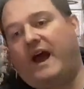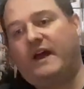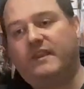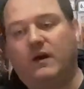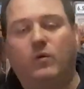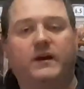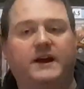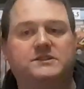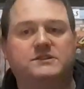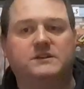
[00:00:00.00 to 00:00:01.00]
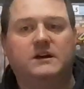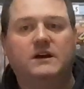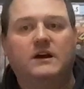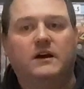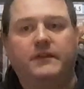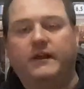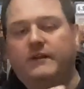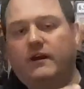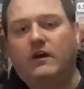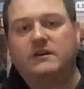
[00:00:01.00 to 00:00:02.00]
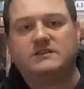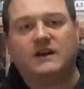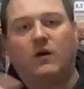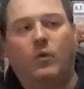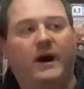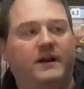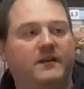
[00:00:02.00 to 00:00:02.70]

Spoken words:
and they want action, they're going to start waning.